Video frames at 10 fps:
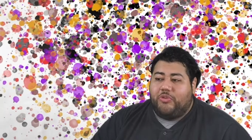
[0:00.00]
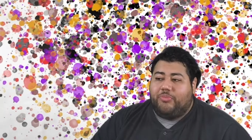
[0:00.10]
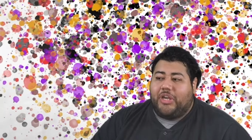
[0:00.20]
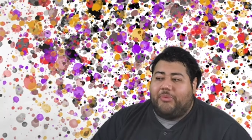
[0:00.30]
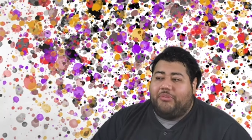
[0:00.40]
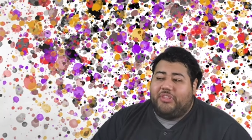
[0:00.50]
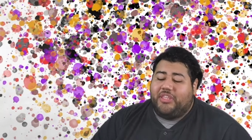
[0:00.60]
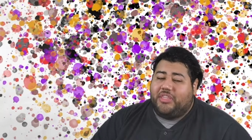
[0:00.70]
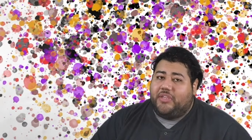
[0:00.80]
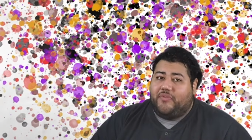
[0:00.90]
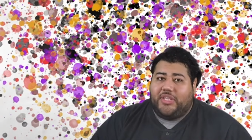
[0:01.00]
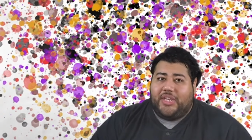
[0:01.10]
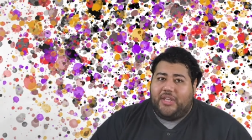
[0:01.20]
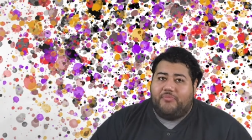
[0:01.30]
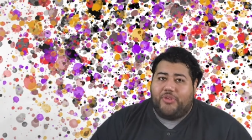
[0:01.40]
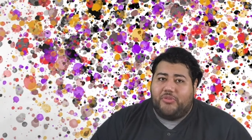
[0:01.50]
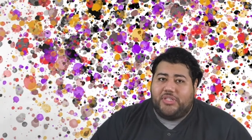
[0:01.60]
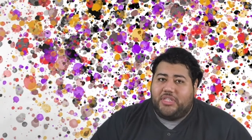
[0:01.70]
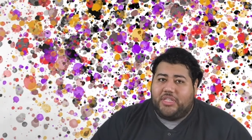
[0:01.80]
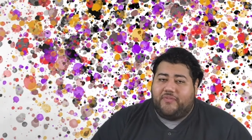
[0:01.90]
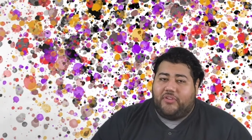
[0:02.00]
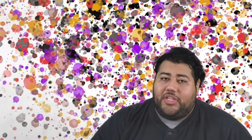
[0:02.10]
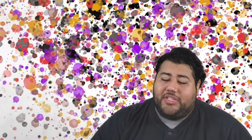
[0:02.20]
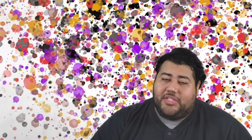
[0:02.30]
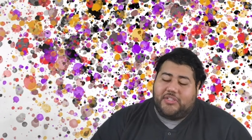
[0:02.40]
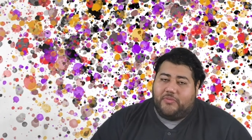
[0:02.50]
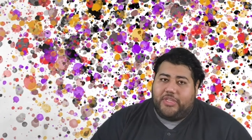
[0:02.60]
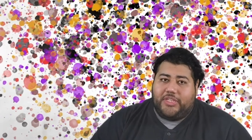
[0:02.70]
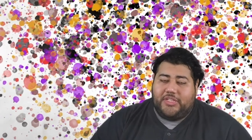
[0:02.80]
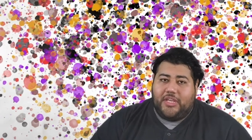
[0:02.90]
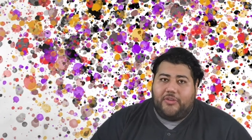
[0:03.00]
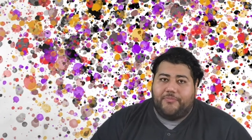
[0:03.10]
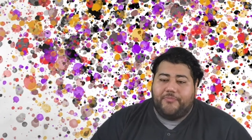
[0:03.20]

probably really thankful that I didn't post anything for like 6 weeks, so